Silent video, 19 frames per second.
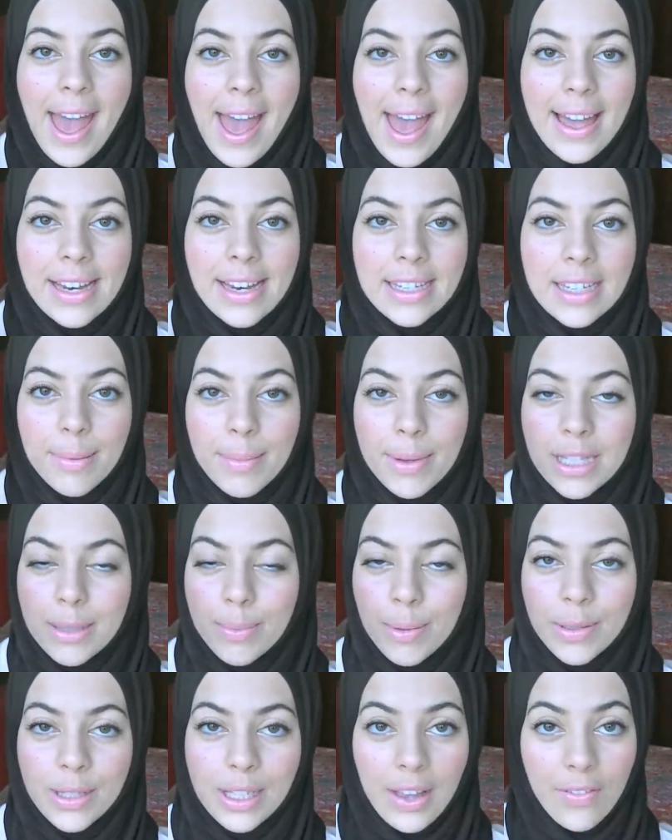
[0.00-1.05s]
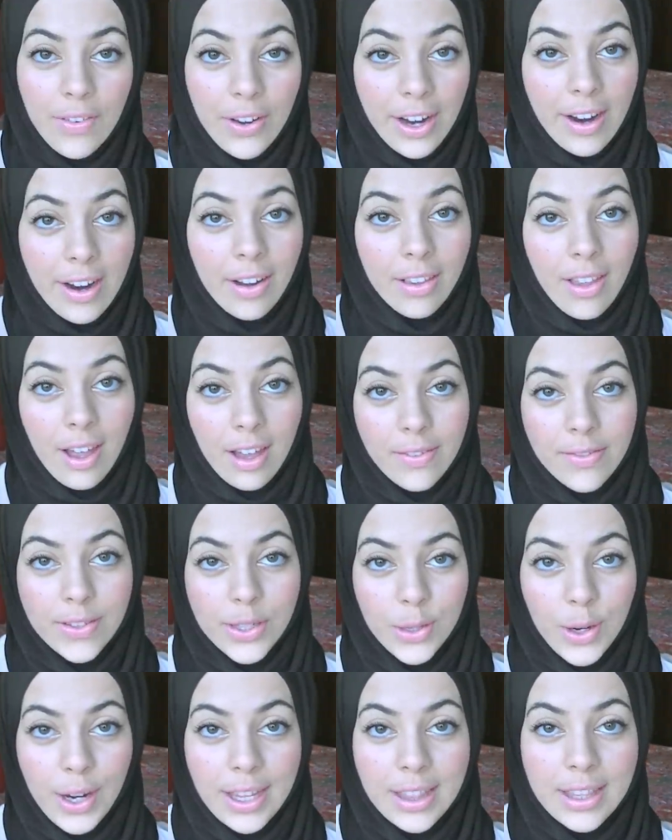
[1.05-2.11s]
And um, it's supposed to give your hair a lot of
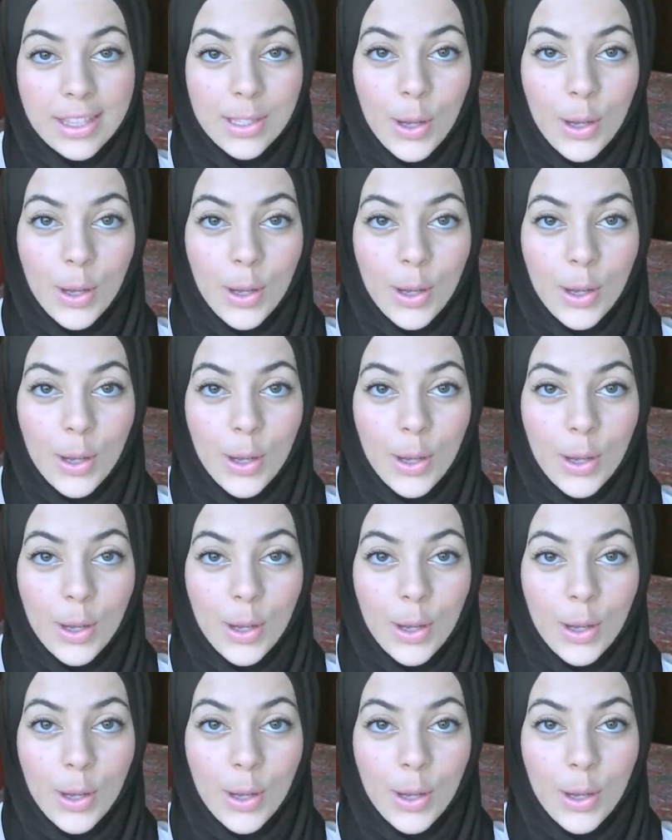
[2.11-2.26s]
strength,